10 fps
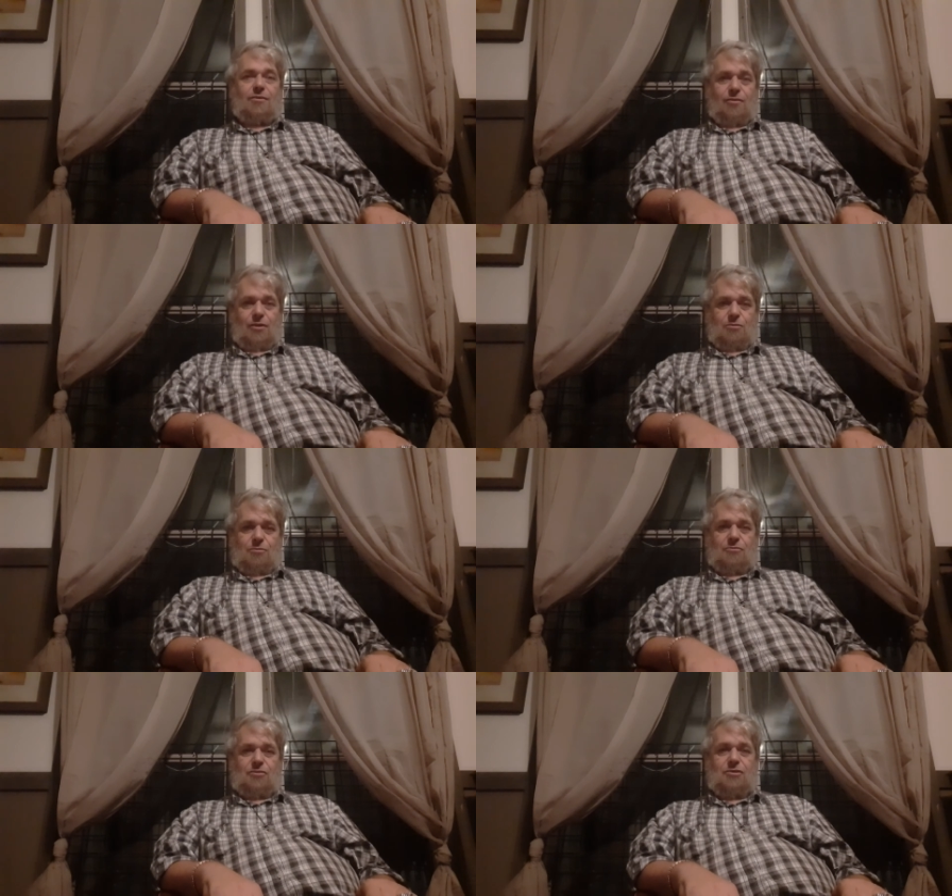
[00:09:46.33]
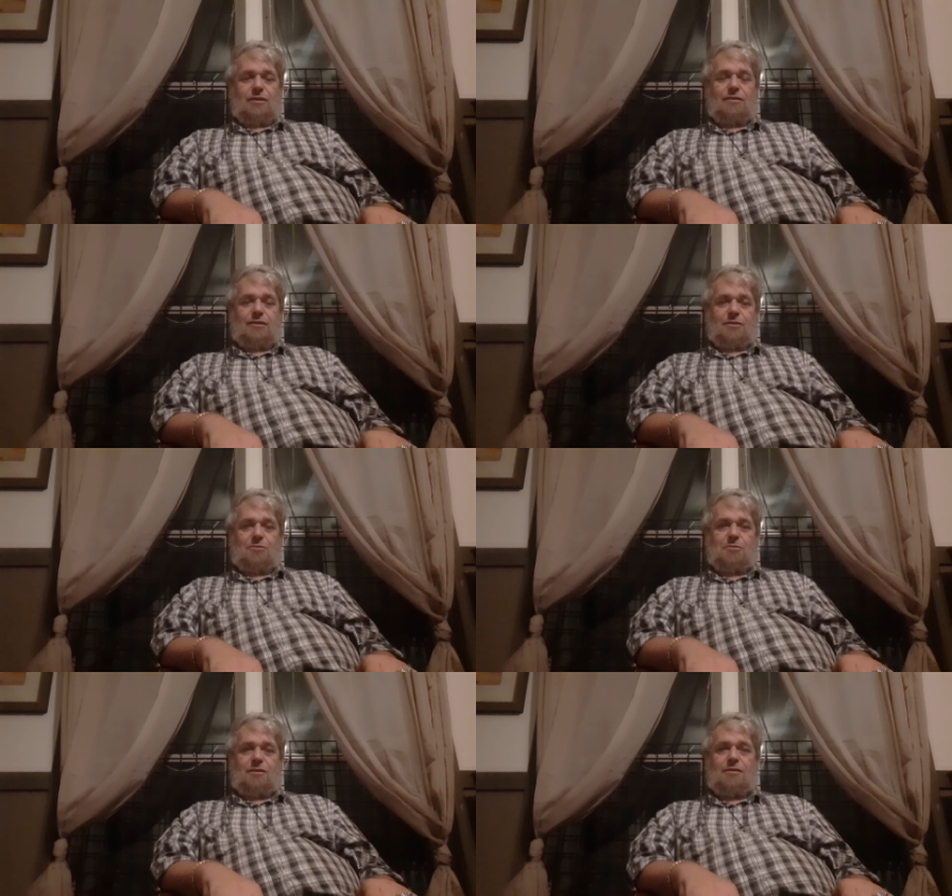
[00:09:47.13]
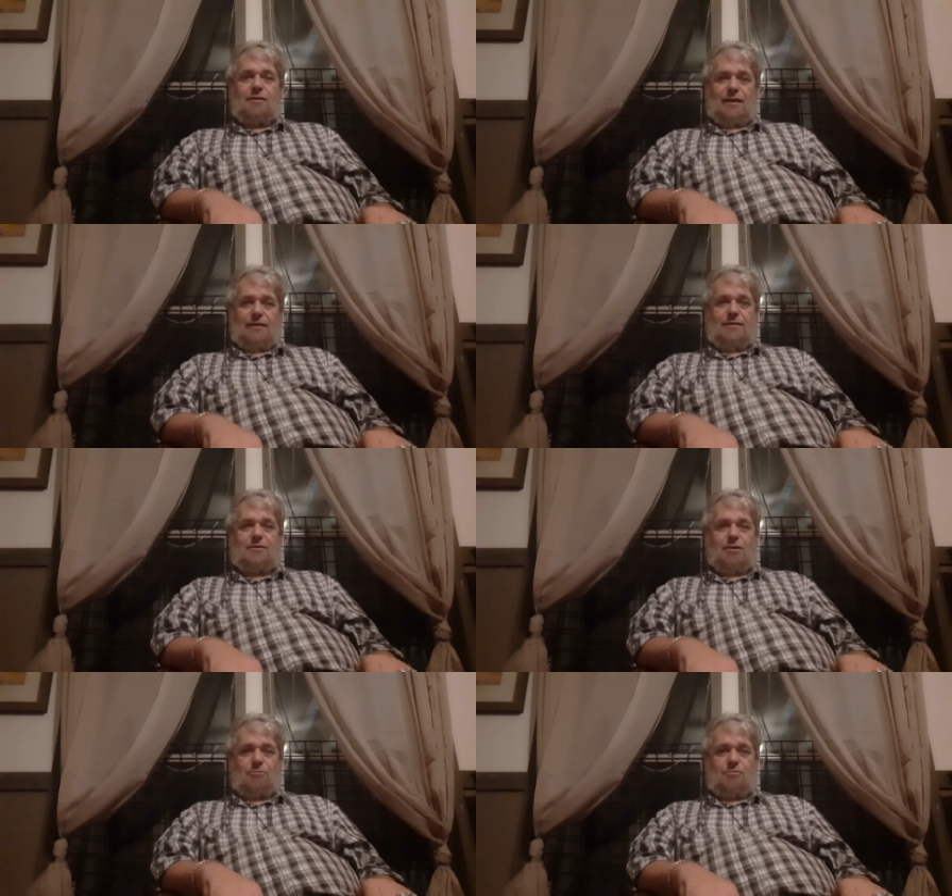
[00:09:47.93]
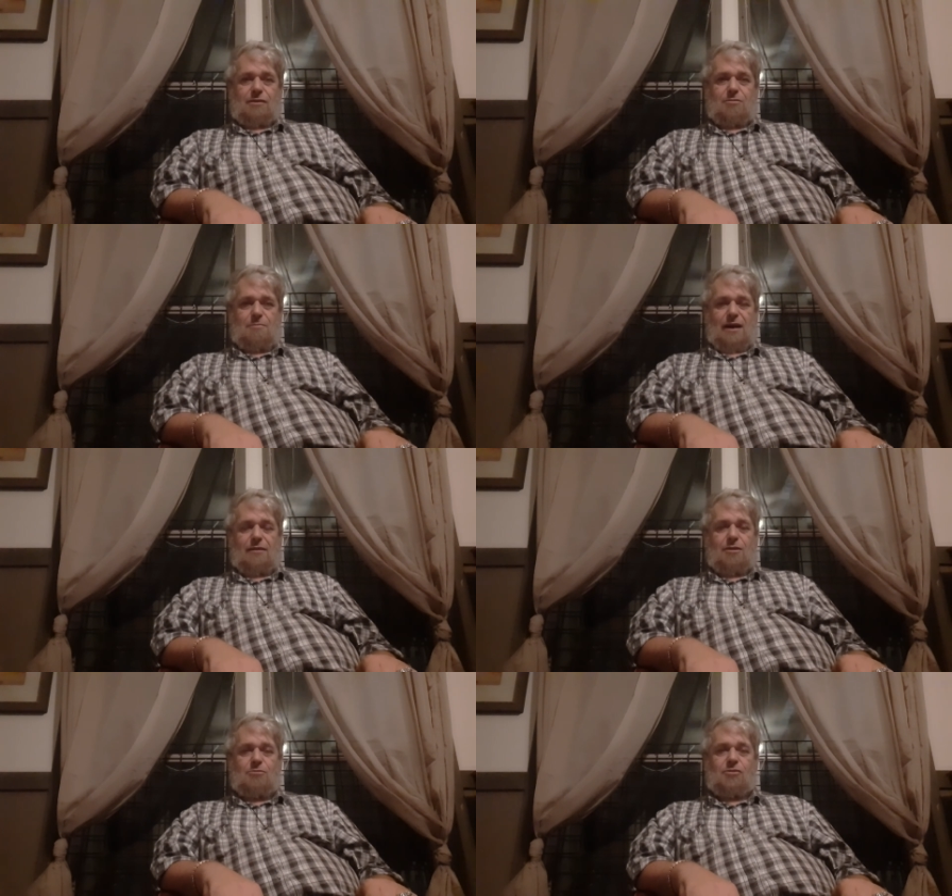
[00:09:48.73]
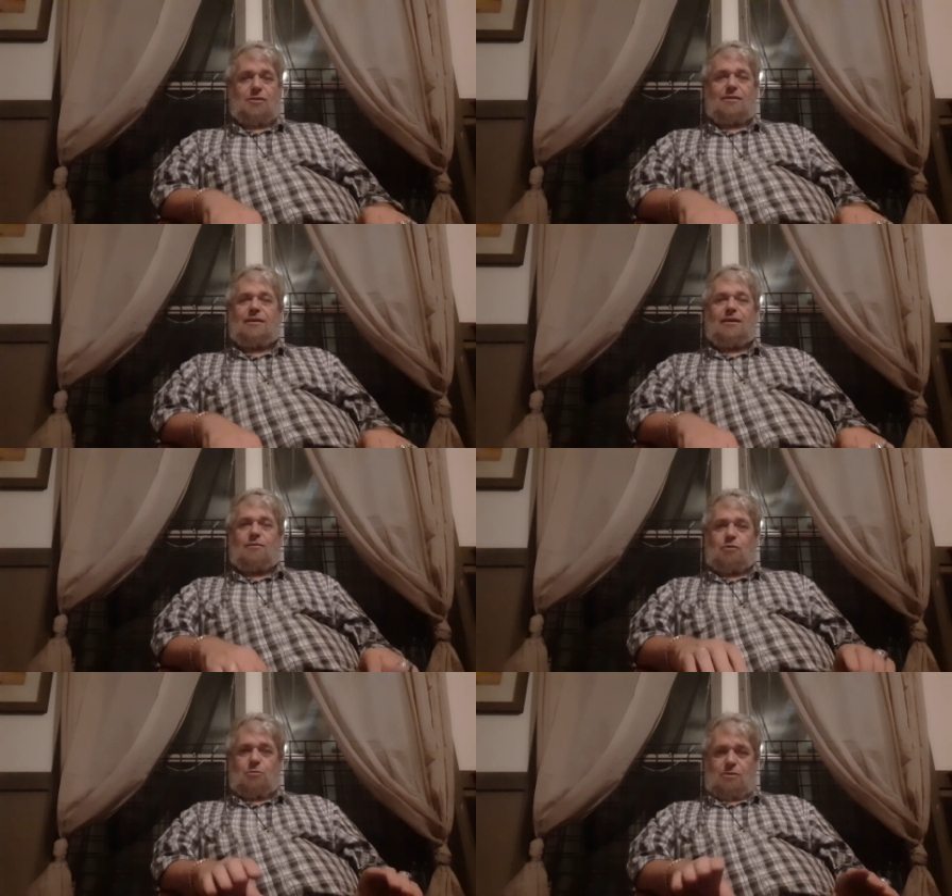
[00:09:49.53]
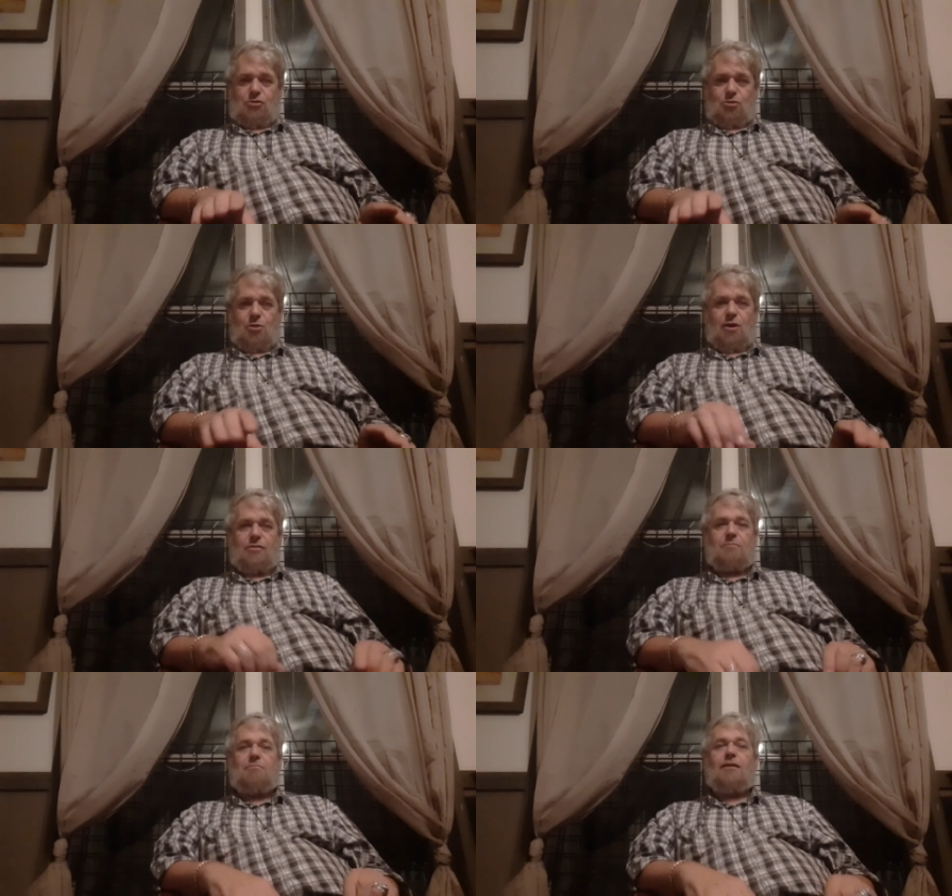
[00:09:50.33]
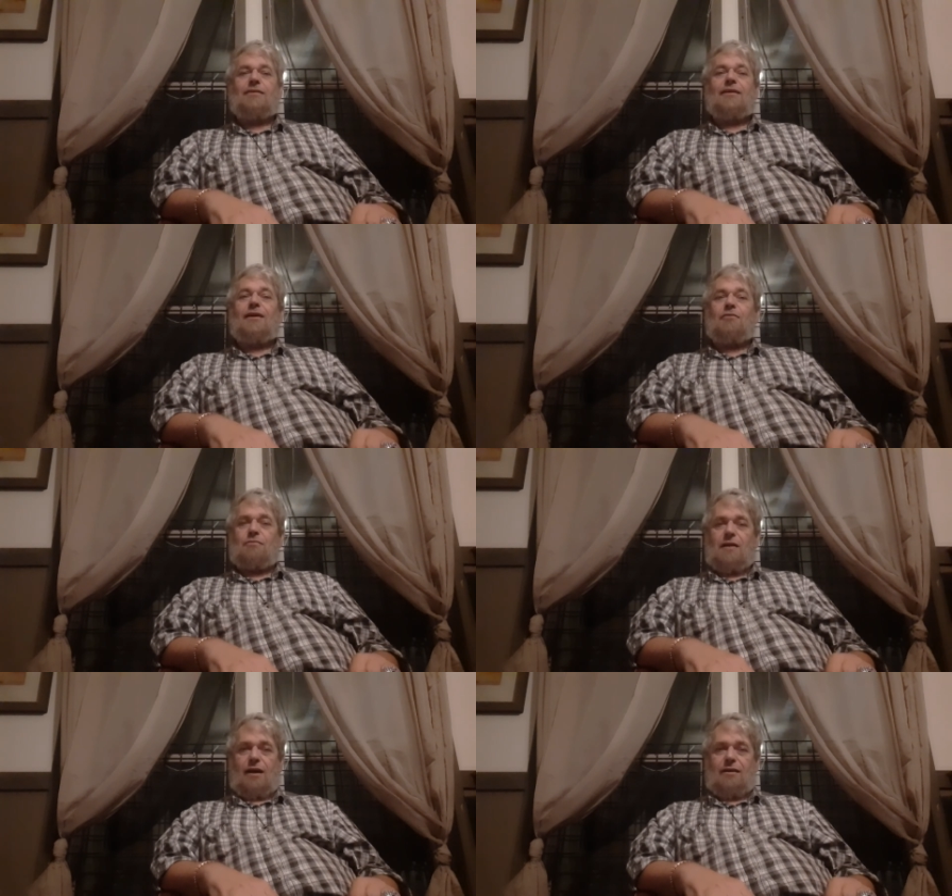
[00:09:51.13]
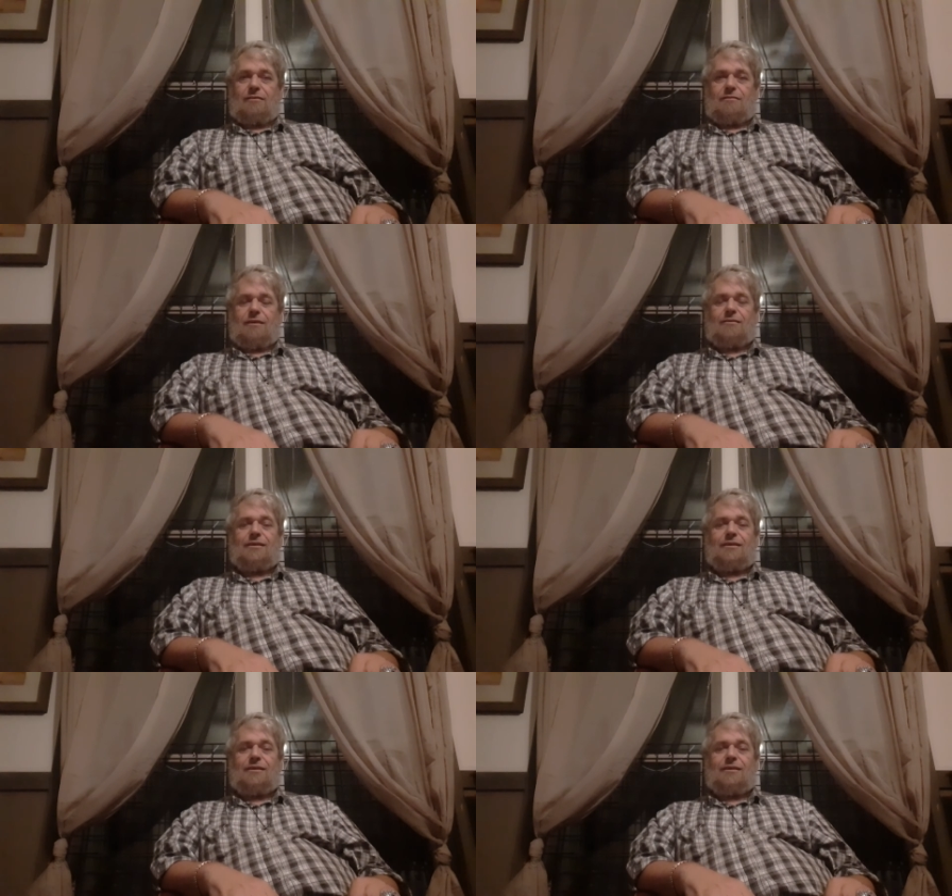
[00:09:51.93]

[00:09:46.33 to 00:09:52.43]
Those include lake country tobaccos. If you enjoy them, fine.